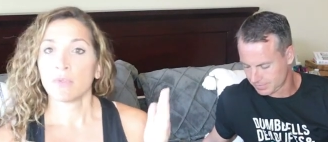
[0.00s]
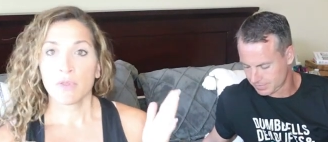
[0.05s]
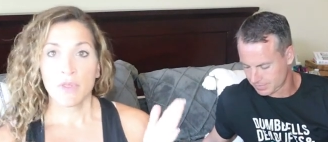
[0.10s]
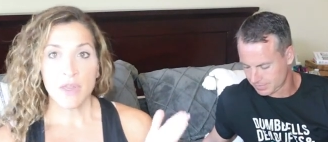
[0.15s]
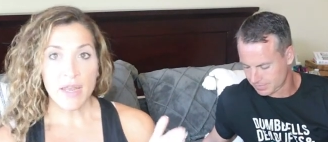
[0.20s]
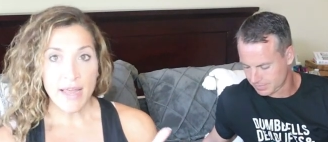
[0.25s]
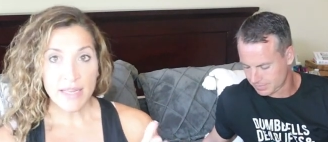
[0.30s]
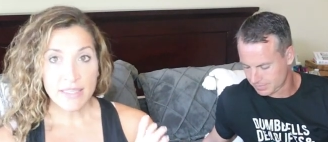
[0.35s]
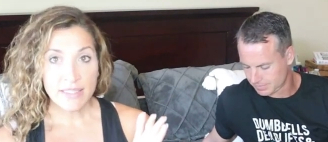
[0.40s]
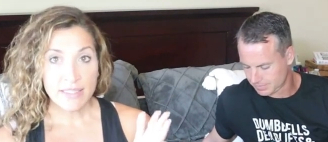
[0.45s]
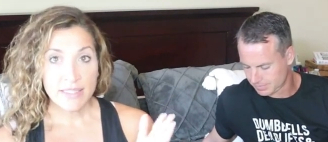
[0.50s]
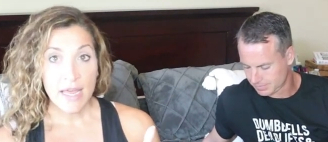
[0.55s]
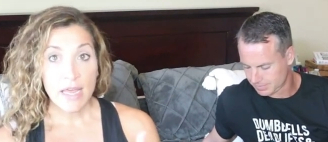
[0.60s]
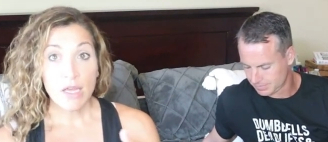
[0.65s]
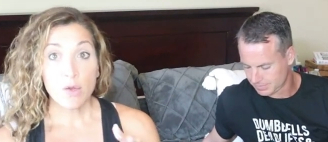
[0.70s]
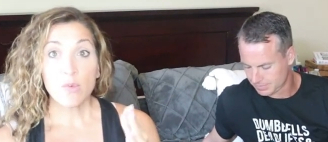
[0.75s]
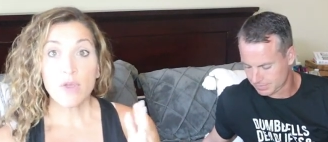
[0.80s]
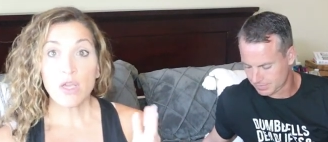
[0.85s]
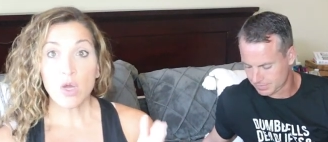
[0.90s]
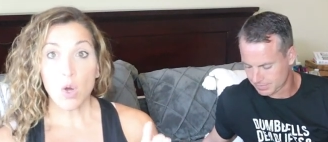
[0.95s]
Speaker 1: The next
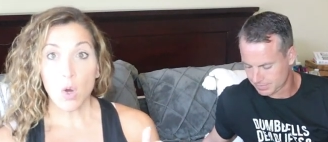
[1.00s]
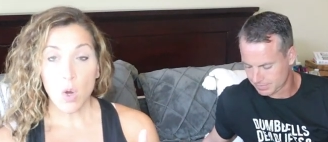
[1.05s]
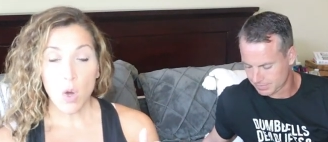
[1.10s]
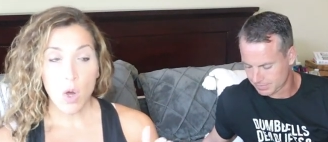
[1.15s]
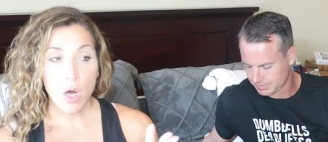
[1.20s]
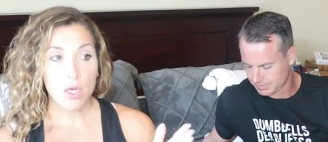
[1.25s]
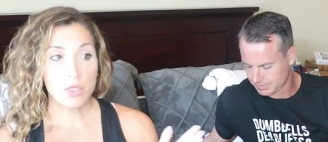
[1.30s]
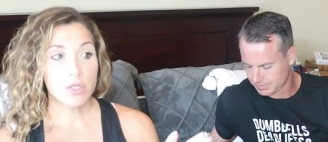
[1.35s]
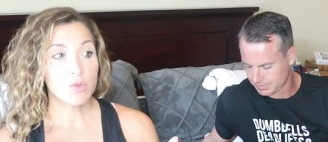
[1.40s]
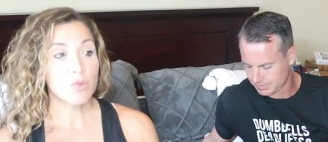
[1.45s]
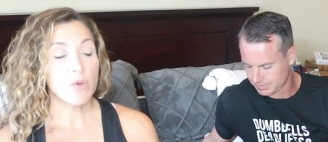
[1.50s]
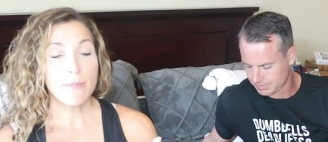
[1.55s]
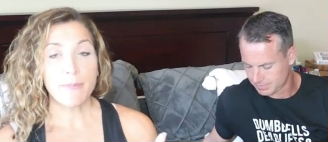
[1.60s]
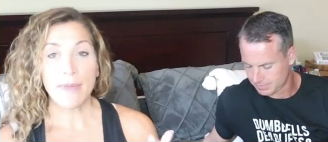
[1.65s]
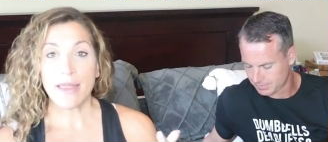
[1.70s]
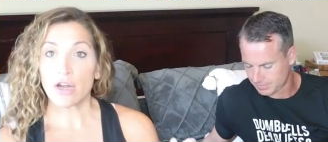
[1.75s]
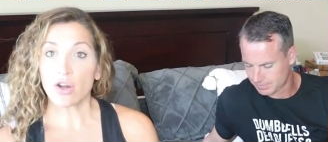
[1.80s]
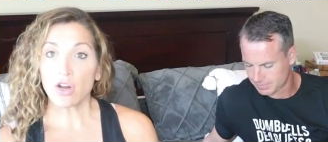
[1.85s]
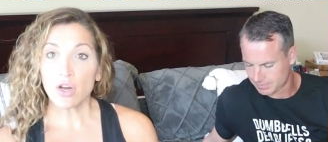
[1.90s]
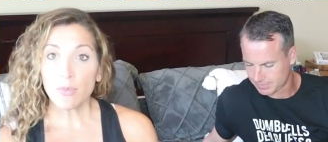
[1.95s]
day we called, we
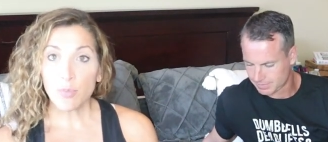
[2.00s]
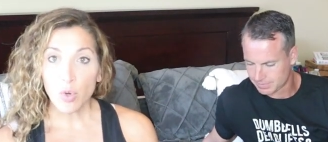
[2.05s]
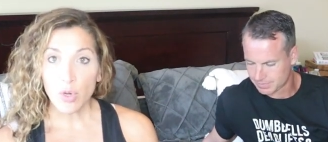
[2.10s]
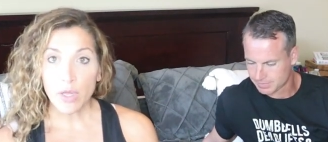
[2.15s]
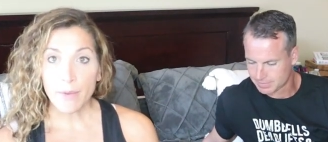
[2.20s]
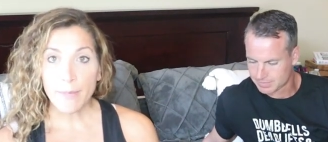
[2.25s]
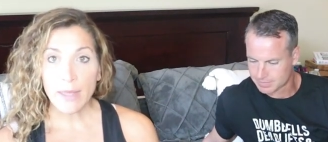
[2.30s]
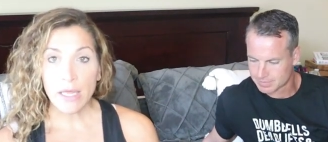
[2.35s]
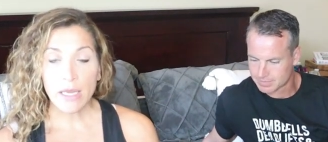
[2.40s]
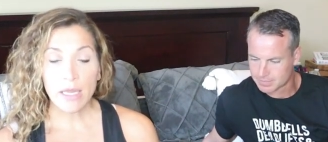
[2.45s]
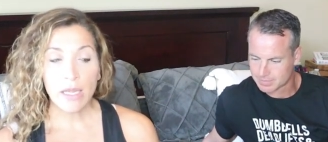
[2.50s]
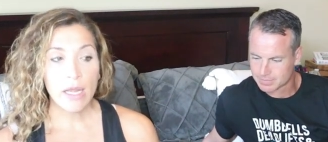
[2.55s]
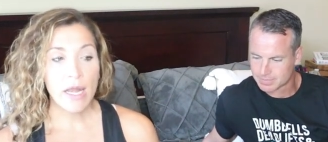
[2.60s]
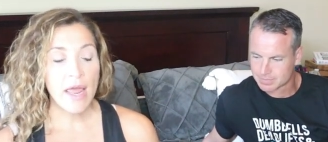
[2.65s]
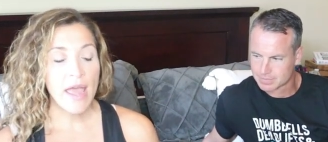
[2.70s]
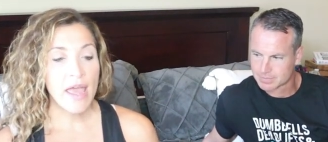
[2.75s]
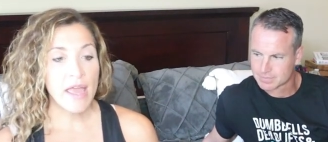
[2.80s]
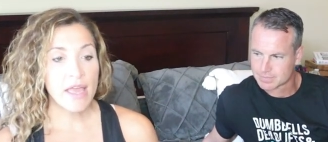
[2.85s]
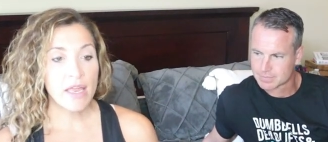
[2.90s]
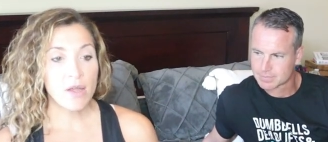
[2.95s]
made our appointment,
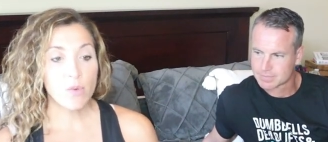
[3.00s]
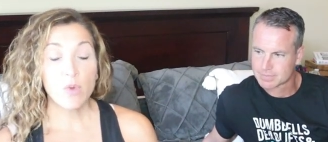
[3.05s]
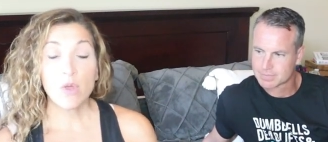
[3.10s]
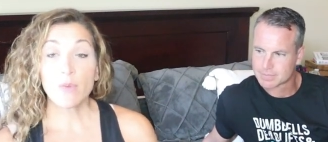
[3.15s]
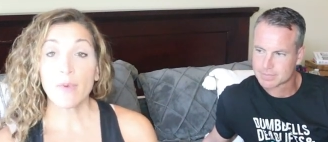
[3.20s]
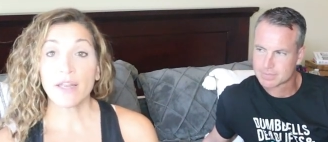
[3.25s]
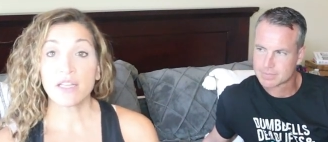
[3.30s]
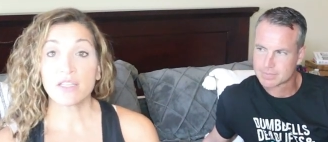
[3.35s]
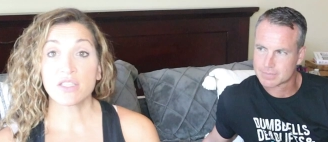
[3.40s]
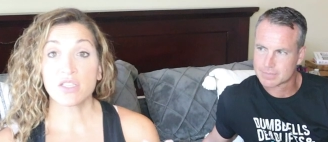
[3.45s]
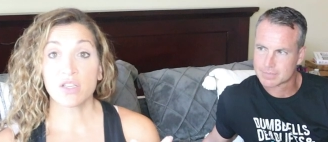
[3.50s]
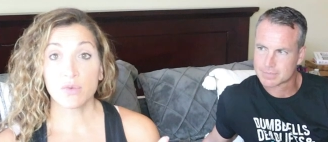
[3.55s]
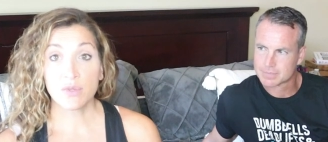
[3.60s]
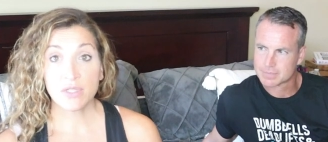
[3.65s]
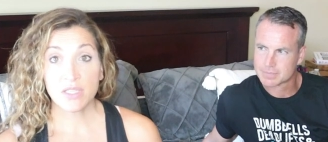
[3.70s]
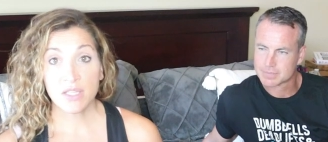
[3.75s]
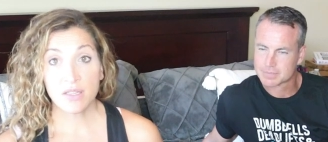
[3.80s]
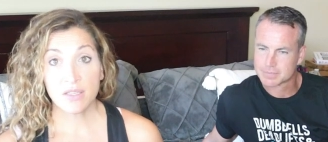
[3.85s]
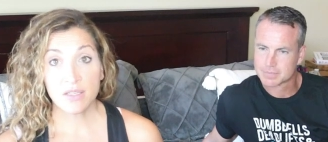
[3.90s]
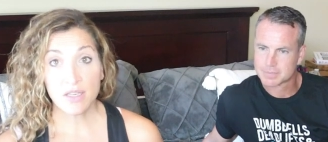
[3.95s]
and we went in to go
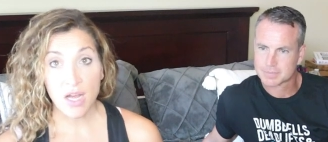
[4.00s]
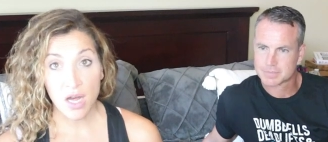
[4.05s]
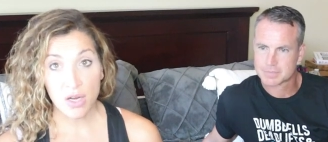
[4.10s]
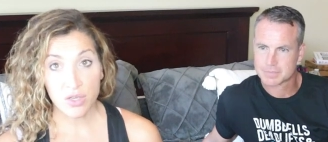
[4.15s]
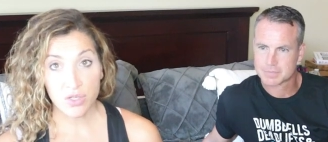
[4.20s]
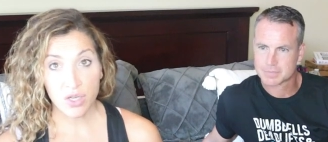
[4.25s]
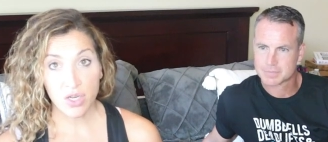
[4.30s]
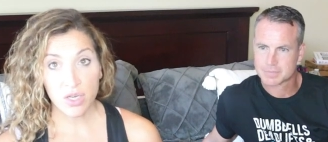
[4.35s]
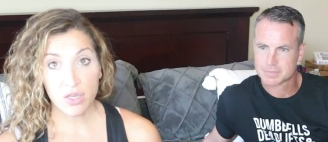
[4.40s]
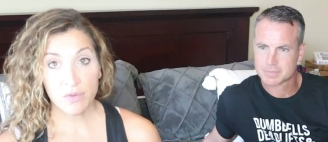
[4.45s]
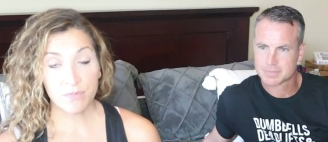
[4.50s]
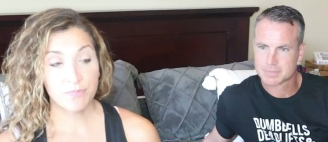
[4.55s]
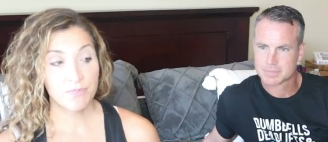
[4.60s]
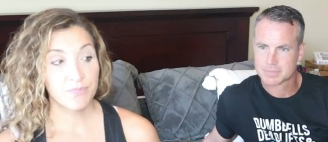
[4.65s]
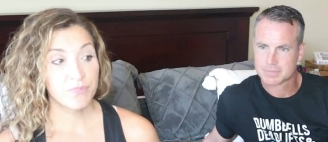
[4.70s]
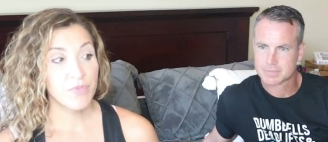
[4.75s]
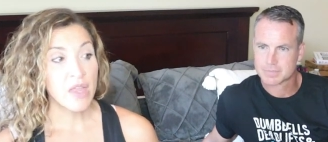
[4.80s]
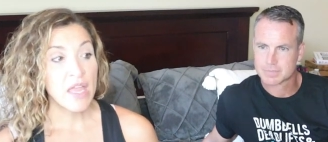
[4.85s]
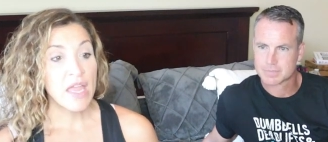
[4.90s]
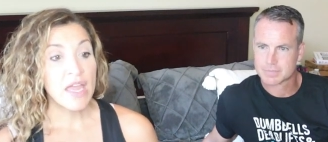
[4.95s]
see the doctor.
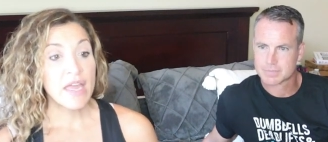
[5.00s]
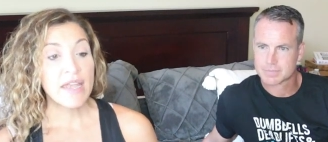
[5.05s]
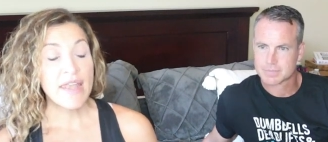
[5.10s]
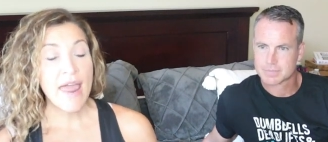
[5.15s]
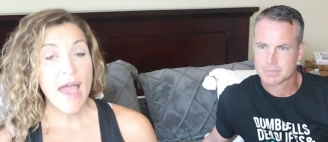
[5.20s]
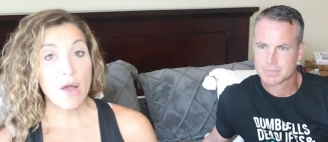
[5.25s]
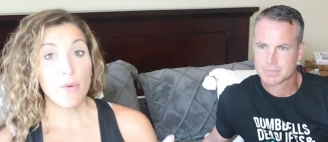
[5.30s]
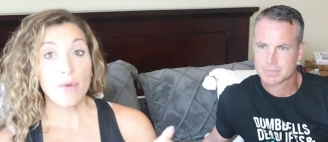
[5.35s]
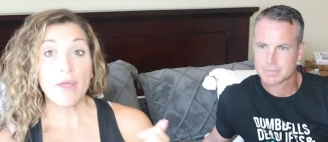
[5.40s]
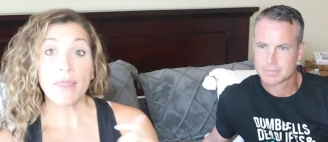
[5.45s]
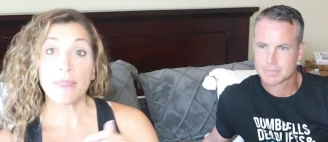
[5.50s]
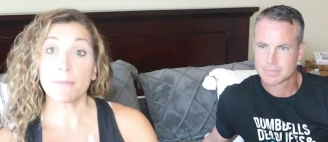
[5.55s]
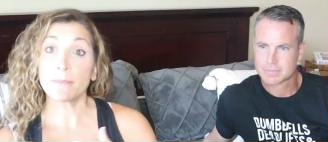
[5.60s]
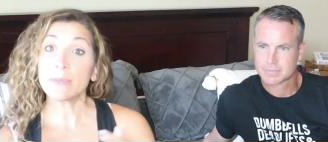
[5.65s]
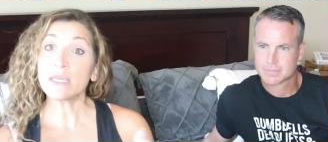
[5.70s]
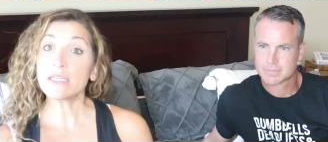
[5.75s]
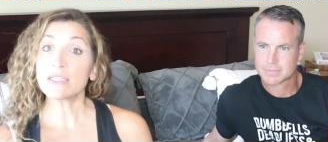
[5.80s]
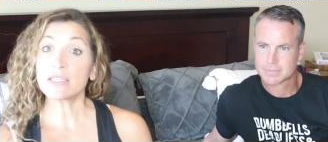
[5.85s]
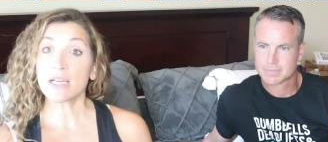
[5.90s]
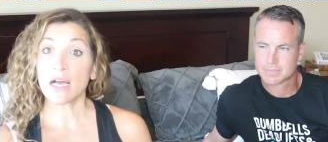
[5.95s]
Now, in the
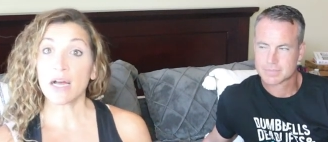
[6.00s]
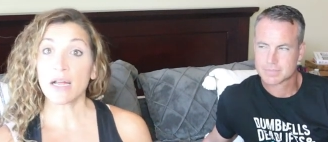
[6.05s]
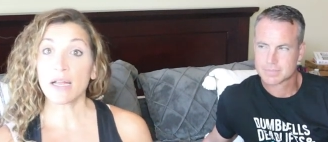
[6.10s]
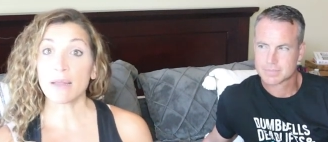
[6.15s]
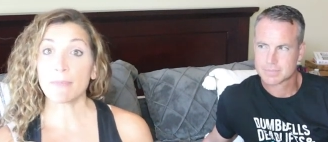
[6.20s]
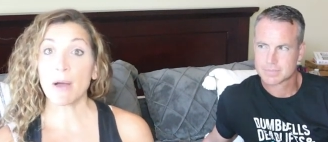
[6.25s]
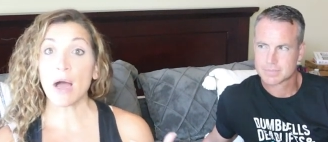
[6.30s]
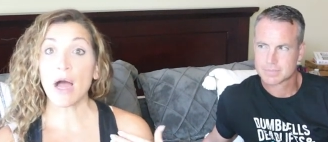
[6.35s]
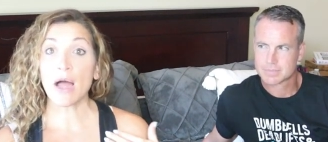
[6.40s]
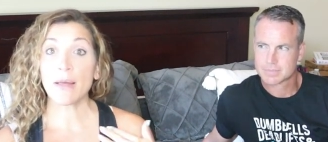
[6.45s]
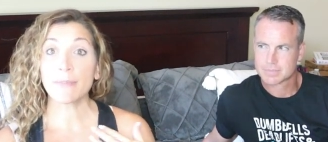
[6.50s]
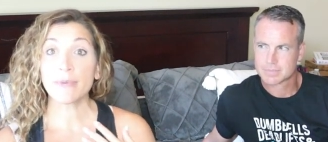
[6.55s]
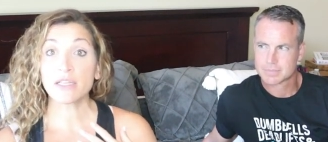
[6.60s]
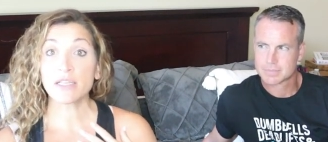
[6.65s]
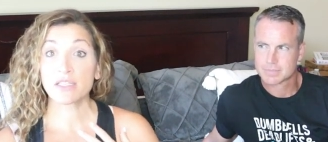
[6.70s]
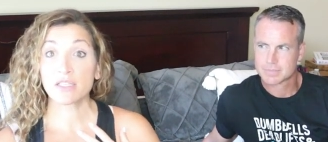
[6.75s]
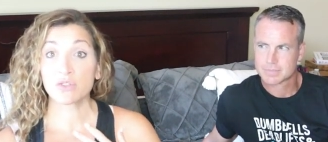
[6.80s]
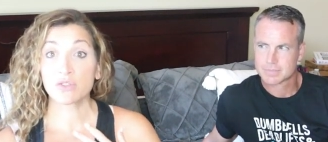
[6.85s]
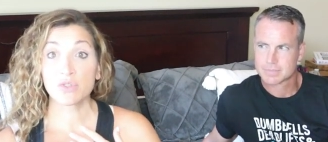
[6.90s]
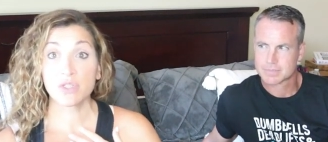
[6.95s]
meantime, I'm
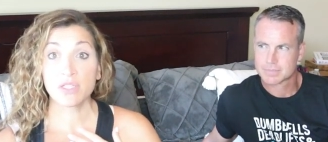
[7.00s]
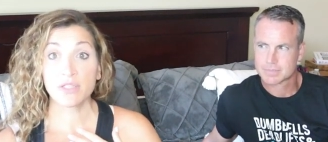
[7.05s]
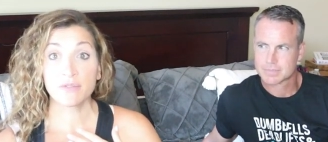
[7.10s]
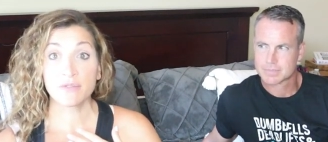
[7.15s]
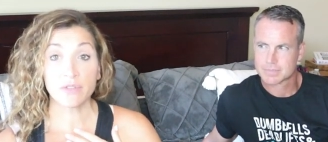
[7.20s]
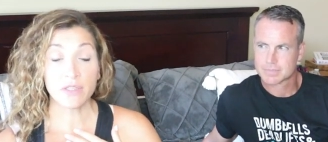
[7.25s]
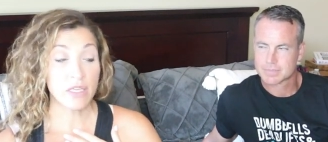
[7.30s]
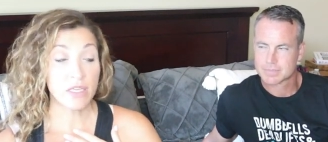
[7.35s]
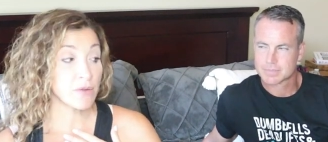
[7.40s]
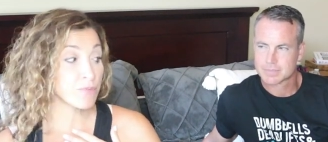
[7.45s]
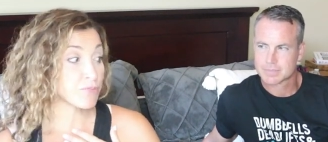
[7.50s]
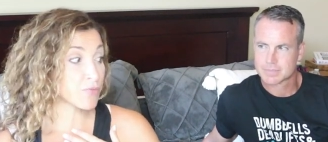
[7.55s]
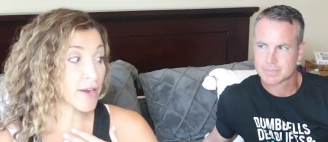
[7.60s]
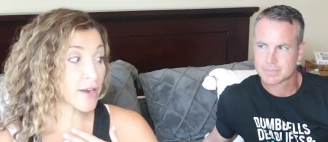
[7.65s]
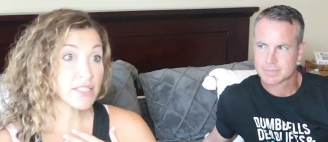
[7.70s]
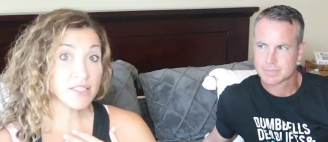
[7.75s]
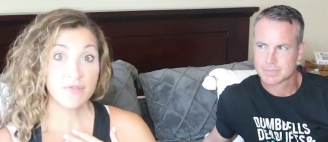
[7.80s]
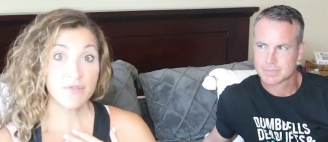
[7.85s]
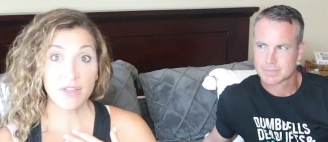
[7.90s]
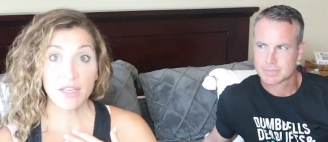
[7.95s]
exclusively
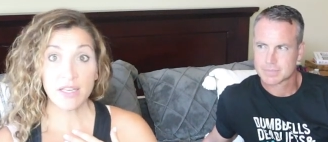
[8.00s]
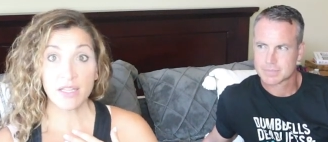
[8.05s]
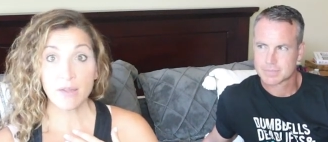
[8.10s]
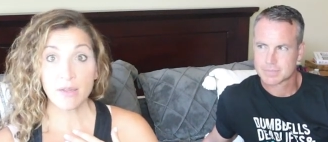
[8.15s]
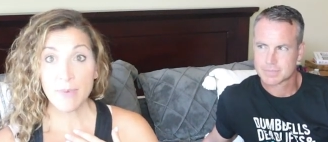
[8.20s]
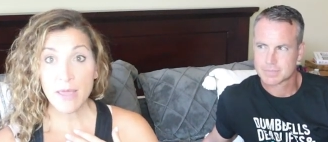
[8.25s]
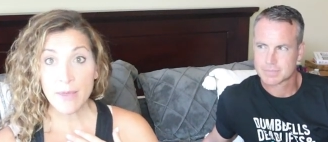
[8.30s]
breastfeeding the